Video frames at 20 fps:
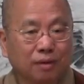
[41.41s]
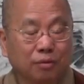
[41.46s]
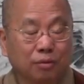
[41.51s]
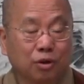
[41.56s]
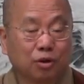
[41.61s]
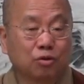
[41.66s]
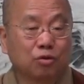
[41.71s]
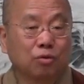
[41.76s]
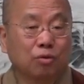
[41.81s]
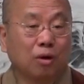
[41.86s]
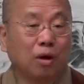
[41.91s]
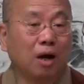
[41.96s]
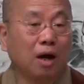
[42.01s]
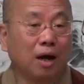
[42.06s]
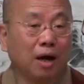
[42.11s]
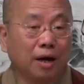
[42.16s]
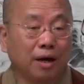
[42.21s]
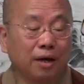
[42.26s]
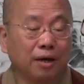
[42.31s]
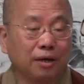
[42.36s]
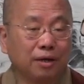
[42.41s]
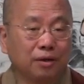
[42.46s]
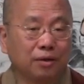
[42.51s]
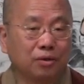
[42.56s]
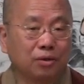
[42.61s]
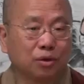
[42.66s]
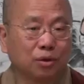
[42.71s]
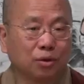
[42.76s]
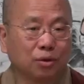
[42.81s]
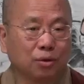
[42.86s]
We try
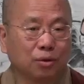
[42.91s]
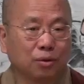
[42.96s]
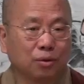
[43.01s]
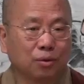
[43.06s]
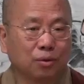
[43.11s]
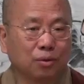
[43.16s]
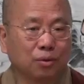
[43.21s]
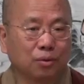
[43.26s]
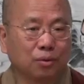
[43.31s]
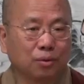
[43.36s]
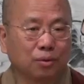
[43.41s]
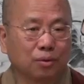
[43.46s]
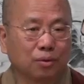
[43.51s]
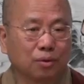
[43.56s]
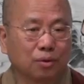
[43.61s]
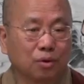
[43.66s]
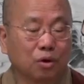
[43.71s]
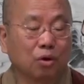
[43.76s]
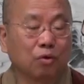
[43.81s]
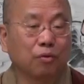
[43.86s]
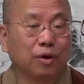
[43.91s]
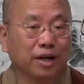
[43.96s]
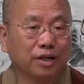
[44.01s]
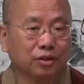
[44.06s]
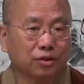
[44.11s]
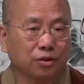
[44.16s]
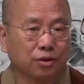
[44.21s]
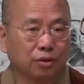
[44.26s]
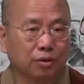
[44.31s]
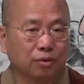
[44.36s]
to
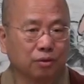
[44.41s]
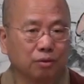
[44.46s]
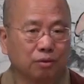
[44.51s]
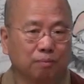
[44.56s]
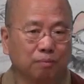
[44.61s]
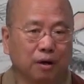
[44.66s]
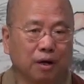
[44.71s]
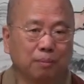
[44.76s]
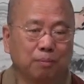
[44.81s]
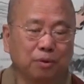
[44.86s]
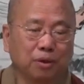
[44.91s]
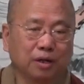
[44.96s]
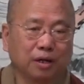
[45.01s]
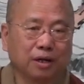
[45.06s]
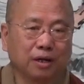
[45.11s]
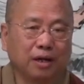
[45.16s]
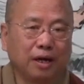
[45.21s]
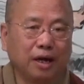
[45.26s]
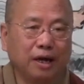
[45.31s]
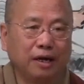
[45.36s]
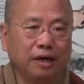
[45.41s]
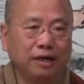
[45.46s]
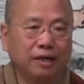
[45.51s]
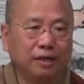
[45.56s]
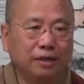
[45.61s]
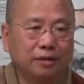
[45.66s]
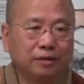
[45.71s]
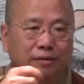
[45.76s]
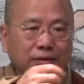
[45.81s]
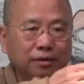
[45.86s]
correct you by putting a
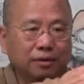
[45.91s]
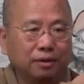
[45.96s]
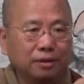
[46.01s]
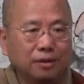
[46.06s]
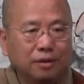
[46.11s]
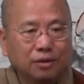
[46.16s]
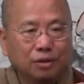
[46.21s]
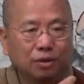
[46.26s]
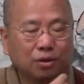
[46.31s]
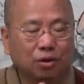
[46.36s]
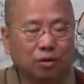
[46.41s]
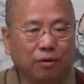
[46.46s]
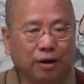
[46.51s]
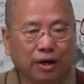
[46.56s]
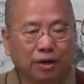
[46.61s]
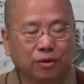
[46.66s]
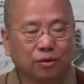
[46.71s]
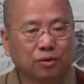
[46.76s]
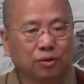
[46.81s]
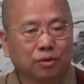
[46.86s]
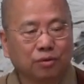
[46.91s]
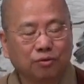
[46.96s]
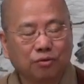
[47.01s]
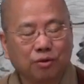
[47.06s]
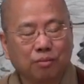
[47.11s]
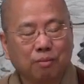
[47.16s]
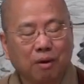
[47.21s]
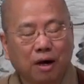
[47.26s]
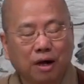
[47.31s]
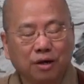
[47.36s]
cane to correct you, to
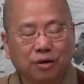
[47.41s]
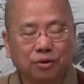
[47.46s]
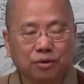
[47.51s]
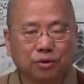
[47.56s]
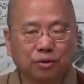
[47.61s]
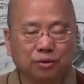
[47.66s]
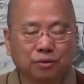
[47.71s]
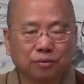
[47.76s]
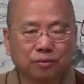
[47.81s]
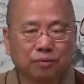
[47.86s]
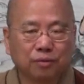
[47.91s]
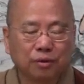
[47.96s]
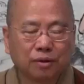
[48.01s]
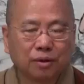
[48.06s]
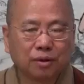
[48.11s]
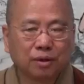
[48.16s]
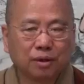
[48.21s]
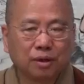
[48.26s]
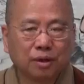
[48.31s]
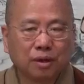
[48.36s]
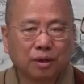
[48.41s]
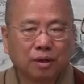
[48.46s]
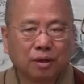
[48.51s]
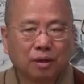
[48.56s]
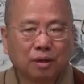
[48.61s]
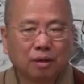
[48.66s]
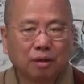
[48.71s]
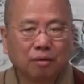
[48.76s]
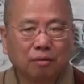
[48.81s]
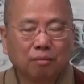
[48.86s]
remind you,
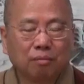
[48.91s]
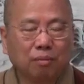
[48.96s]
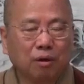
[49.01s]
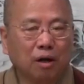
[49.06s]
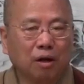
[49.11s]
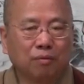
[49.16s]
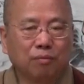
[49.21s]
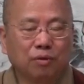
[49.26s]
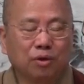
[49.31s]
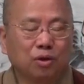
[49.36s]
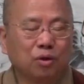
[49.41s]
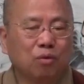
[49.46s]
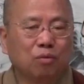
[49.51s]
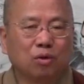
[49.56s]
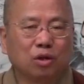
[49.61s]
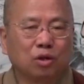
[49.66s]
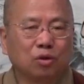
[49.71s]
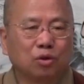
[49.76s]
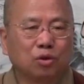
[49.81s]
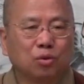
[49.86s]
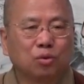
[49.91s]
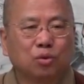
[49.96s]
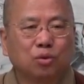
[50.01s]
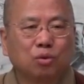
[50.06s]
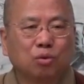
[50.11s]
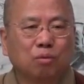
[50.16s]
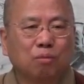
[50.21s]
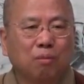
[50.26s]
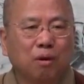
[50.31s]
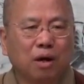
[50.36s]
but we don't want to do
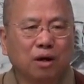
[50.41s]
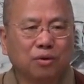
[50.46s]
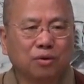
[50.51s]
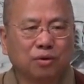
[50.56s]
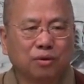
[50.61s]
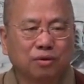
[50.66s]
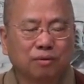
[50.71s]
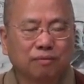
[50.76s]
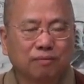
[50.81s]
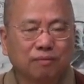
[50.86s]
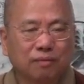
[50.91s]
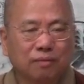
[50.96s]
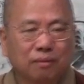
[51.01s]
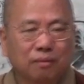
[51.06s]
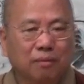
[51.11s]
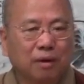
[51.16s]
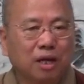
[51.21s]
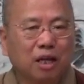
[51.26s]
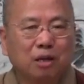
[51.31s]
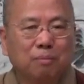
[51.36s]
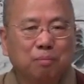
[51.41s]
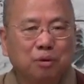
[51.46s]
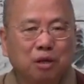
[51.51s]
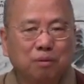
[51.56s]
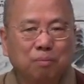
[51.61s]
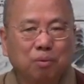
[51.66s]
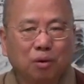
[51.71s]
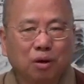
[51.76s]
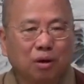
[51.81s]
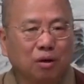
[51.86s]
too much. Many
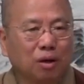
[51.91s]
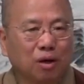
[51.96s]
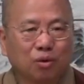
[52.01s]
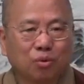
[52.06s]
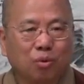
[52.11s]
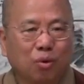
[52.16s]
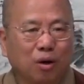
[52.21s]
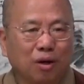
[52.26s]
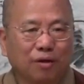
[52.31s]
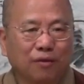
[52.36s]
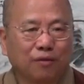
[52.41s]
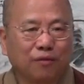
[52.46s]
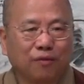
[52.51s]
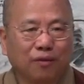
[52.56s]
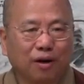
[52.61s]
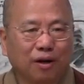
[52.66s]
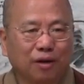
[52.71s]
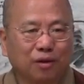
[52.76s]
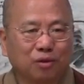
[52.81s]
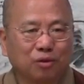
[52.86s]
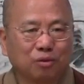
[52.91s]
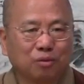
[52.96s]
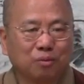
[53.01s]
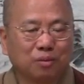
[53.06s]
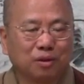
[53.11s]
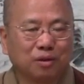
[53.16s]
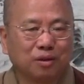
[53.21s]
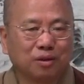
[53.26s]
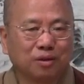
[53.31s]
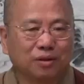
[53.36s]
people are not qualified to
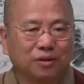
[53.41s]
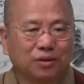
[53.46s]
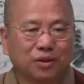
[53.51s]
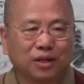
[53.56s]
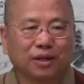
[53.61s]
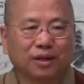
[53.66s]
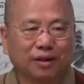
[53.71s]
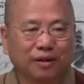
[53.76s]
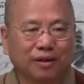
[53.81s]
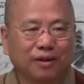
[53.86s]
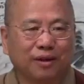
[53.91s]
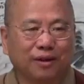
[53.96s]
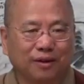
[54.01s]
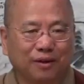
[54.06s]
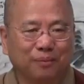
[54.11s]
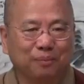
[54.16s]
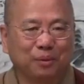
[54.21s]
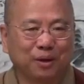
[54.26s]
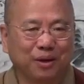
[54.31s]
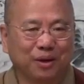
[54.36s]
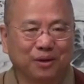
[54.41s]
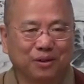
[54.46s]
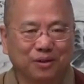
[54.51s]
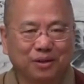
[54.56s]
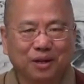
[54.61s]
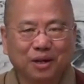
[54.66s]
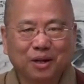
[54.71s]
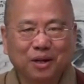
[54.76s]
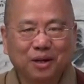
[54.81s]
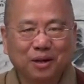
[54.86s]
be sitting
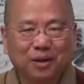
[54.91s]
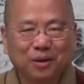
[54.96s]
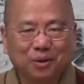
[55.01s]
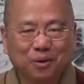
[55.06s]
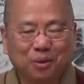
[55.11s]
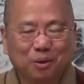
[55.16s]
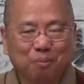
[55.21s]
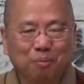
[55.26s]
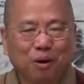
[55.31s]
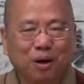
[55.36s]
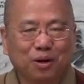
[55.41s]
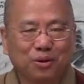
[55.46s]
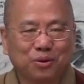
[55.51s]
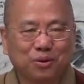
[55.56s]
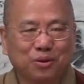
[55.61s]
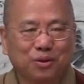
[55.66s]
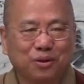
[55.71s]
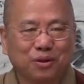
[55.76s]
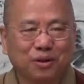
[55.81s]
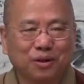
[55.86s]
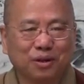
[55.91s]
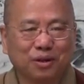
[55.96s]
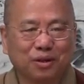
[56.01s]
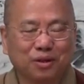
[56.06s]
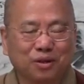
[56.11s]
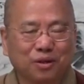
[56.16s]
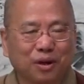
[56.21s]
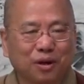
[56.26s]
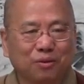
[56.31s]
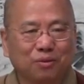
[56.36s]
because your posture
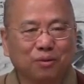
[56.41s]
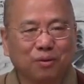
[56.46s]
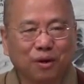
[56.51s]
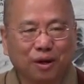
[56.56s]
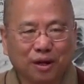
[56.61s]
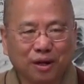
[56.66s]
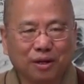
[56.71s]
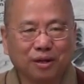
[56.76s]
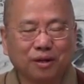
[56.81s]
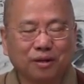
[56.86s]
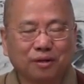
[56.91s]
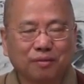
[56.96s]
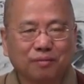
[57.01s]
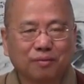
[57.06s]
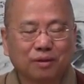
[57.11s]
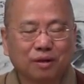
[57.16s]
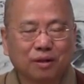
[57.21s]
is not right.